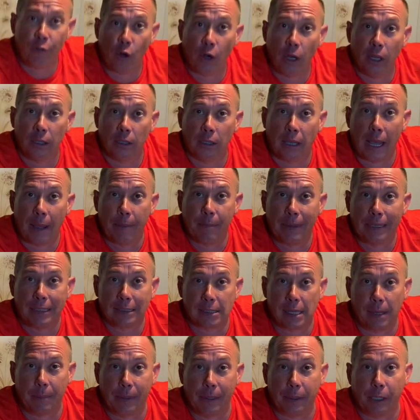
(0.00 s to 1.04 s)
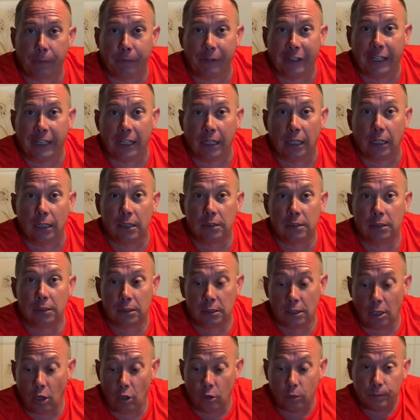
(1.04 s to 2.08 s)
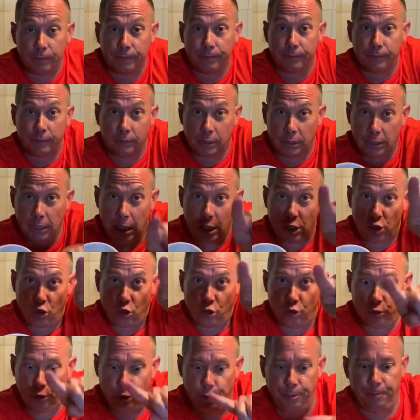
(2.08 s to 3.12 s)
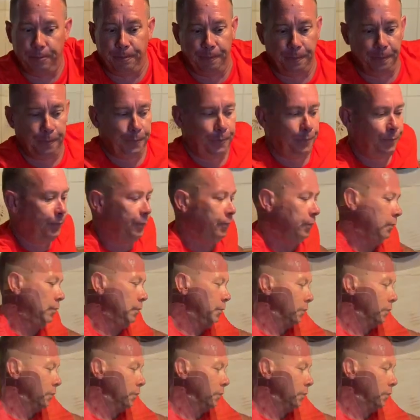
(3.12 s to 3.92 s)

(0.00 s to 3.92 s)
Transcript: oil and balsamic vinegar. So stay tuned. That's